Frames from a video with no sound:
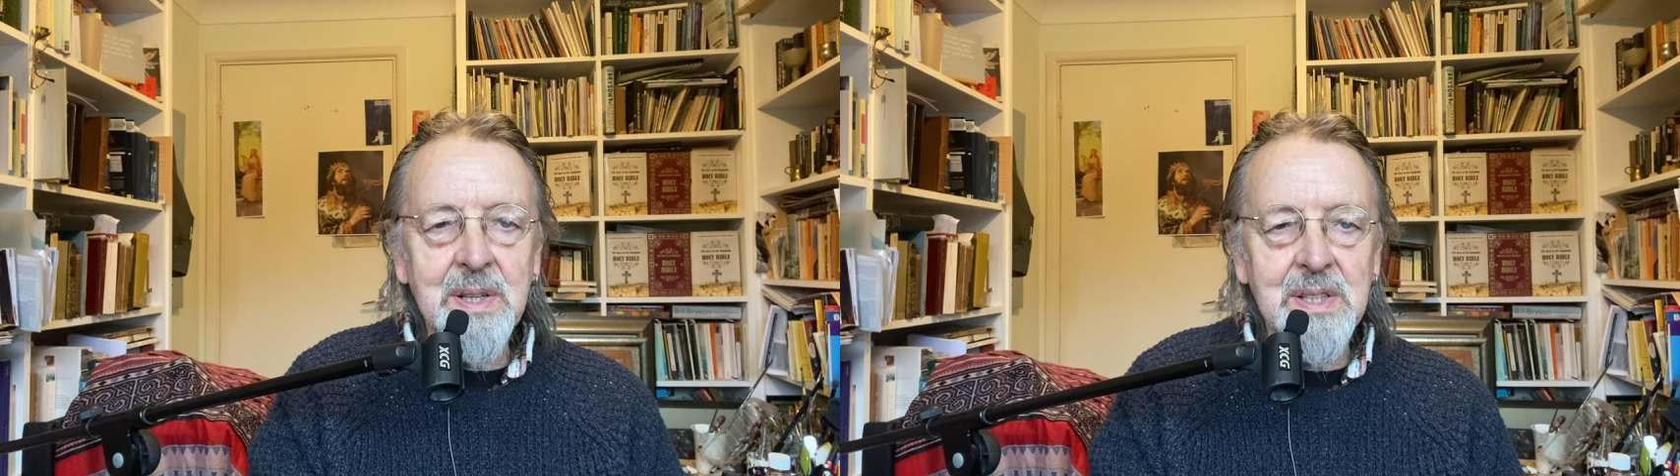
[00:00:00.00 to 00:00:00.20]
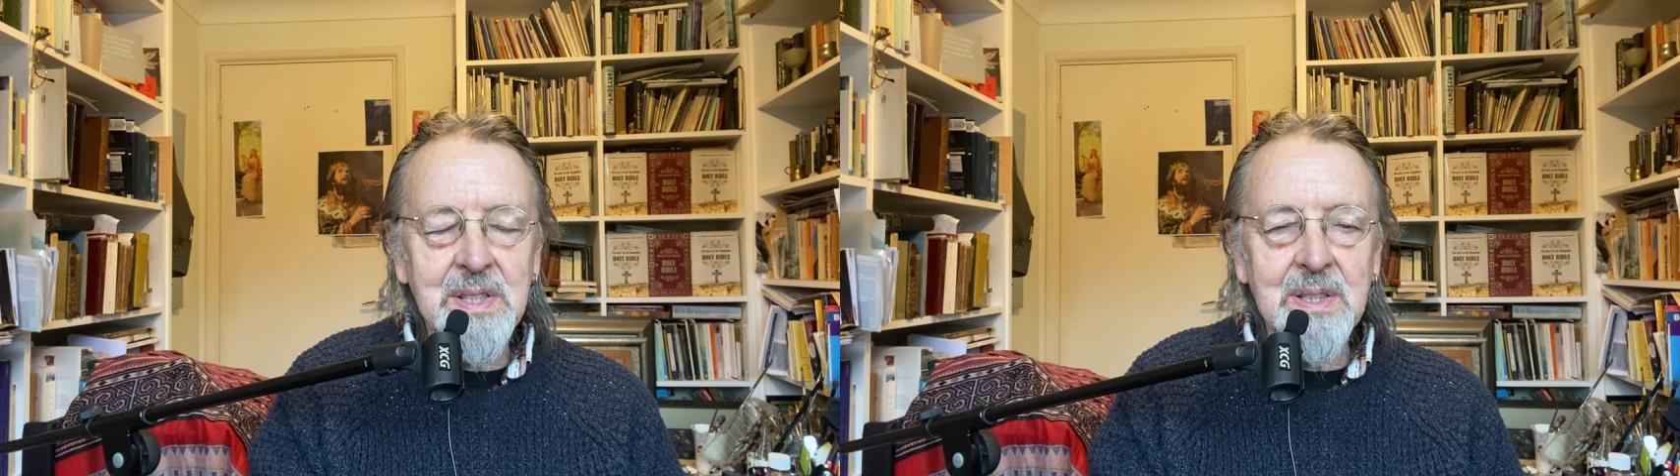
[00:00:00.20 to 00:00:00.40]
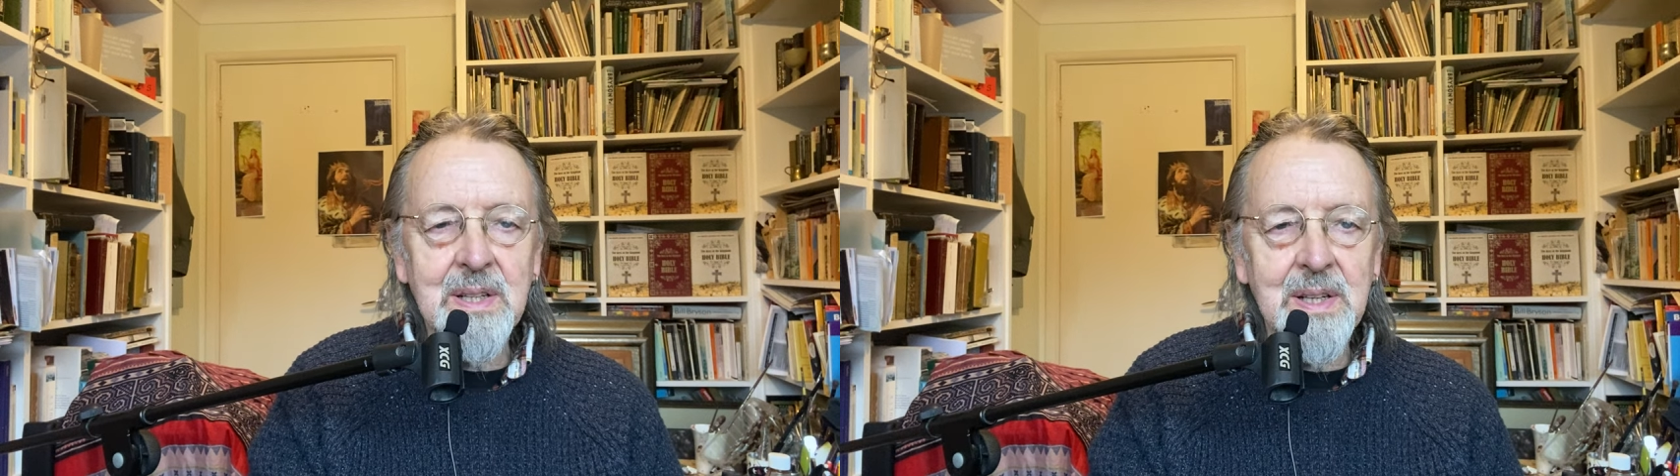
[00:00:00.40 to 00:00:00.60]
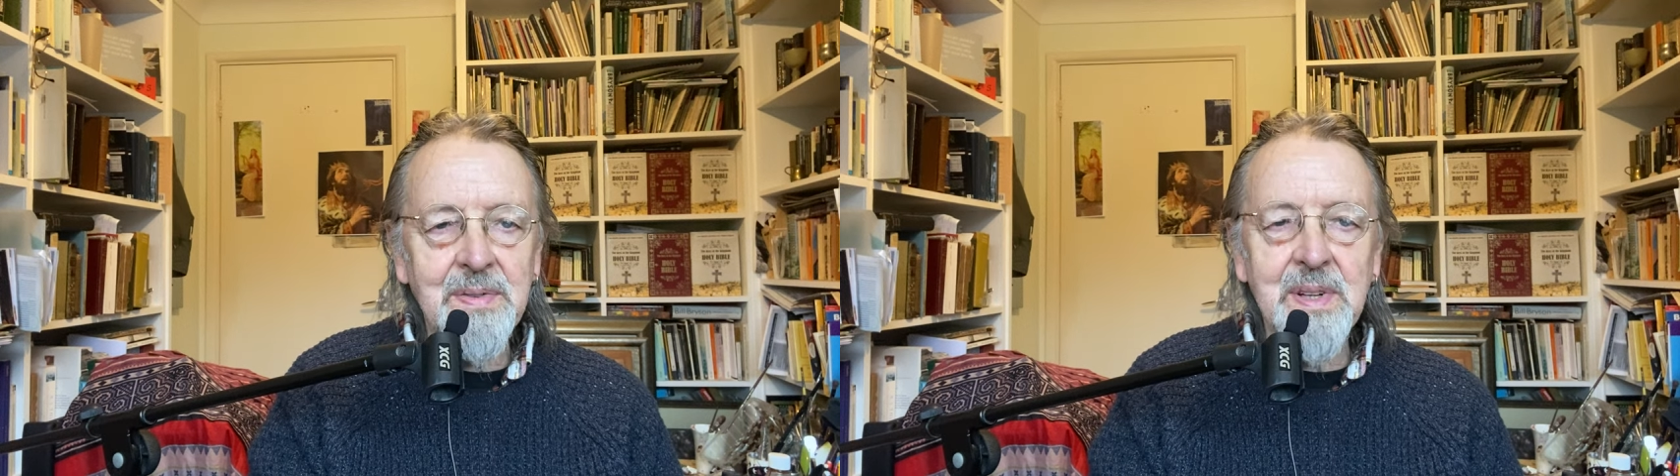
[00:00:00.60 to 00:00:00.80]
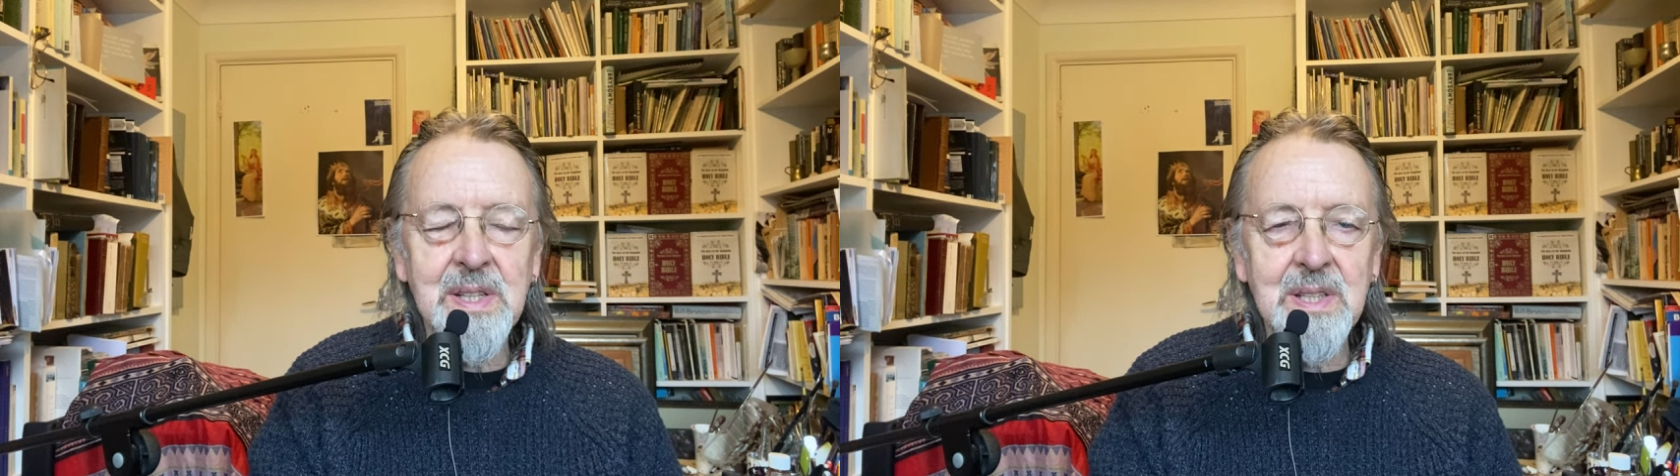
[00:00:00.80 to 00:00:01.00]
has
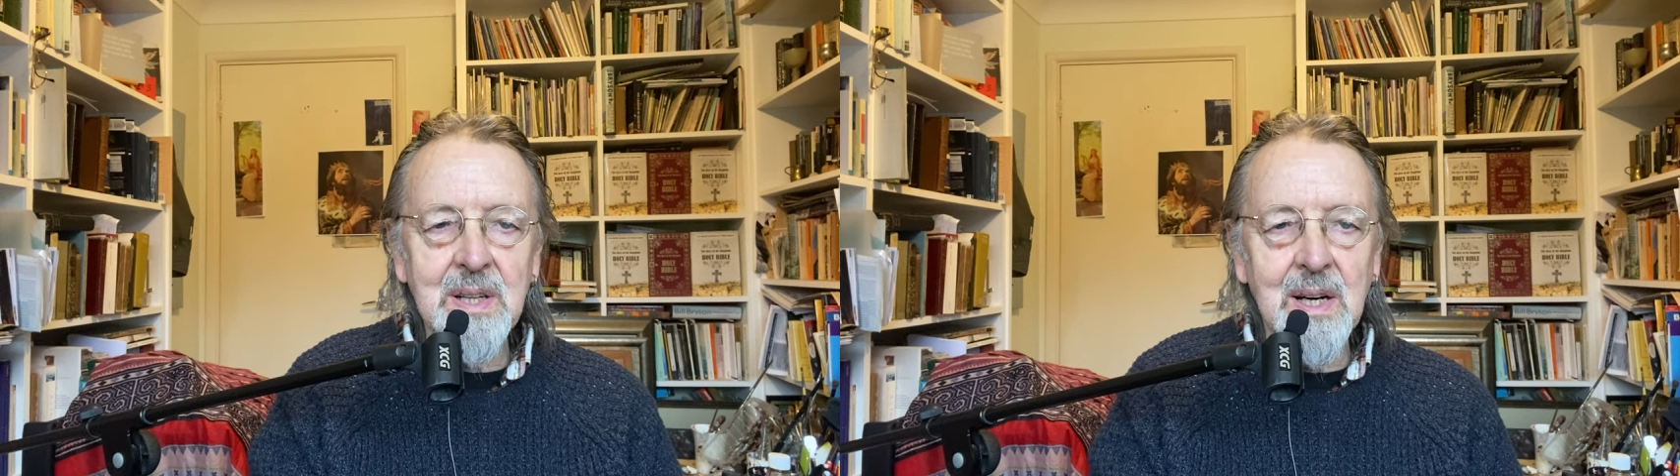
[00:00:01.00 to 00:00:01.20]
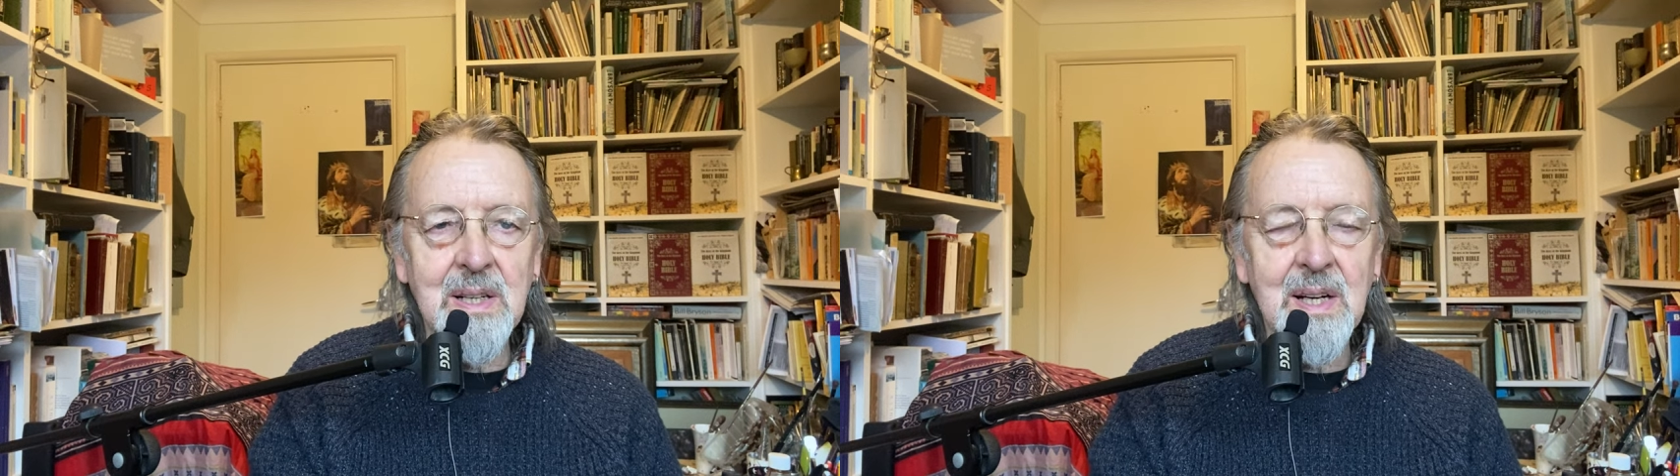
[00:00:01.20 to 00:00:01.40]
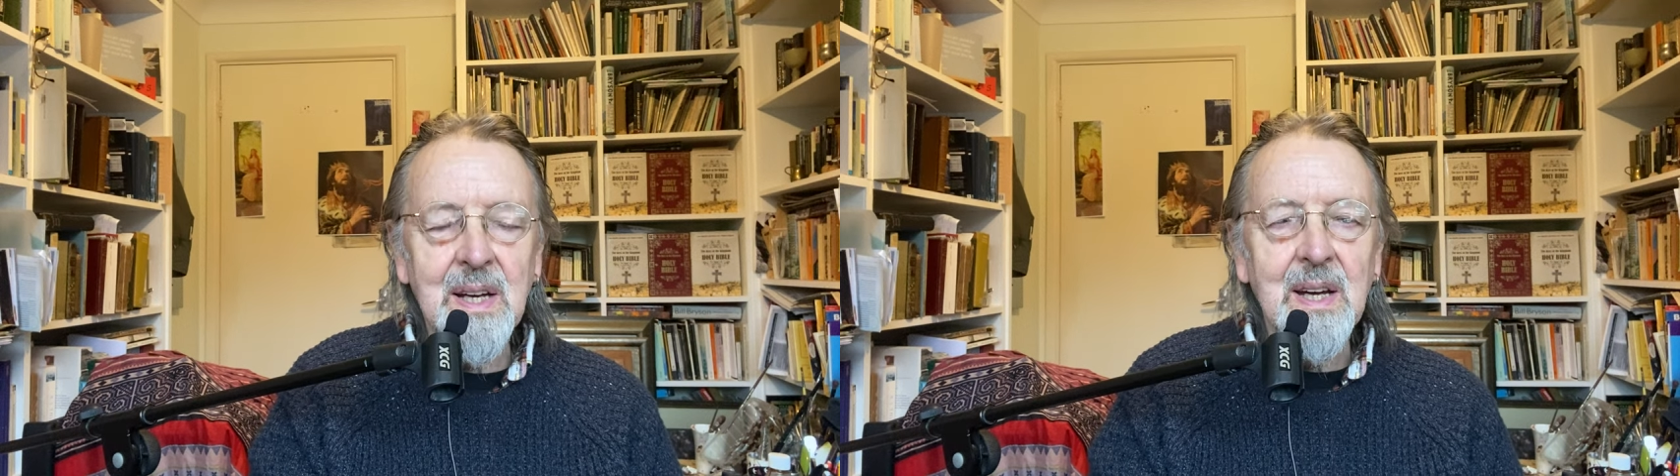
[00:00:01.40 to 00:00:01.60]
lived this long.